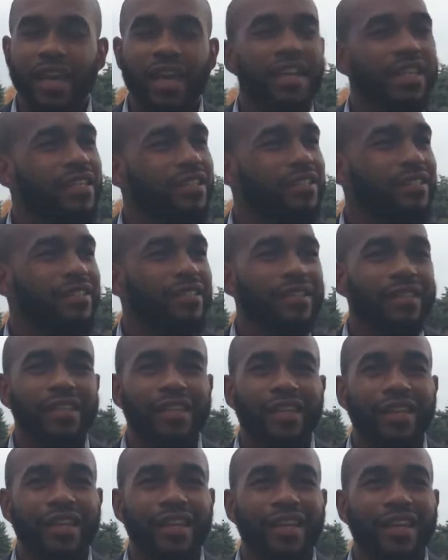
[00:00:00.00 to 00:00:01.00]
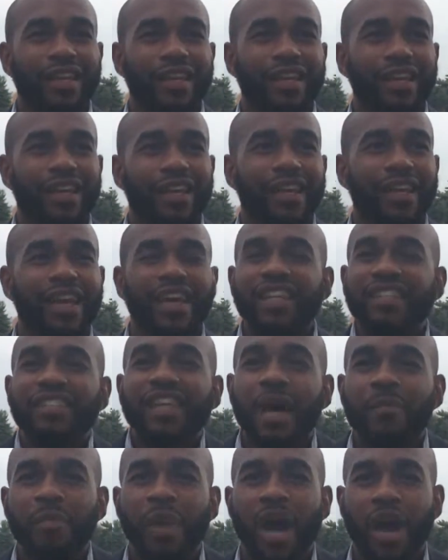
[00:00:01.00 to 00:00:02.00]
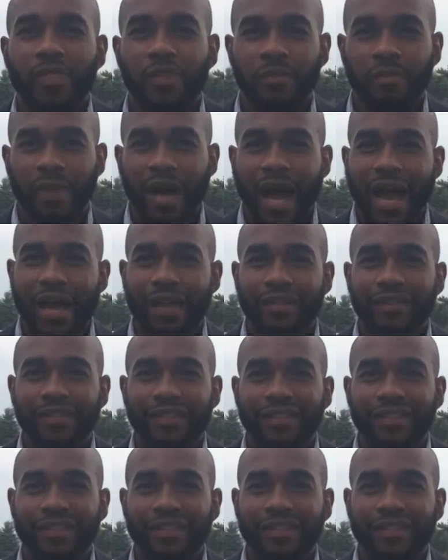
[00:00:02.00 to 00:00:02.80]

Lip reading: and he's not bothered by it.